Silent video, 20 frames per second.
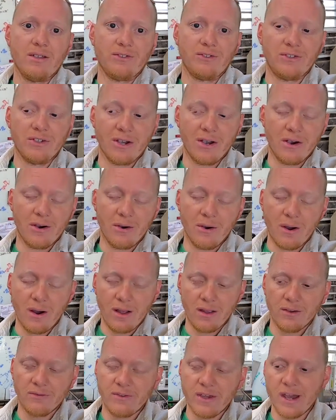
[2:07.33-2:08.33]
So
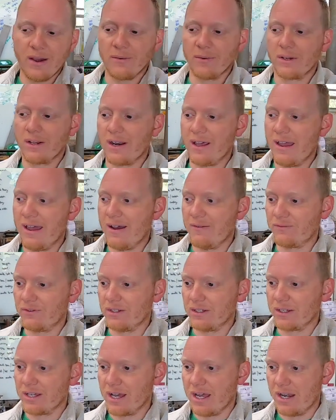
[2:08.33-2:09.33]
all of that we're going to have
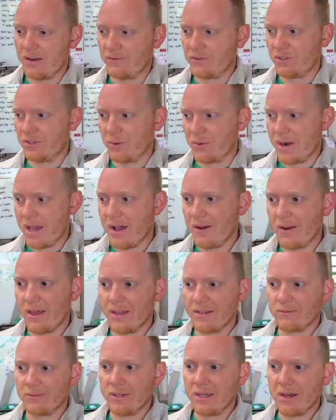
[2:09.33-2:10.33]
to kind of sort out
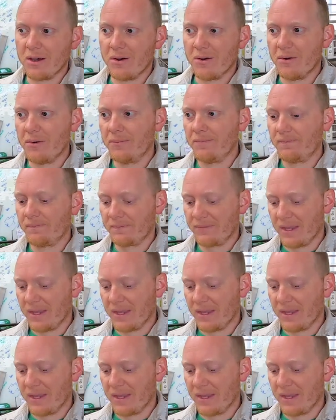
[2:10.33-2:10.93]
as we go.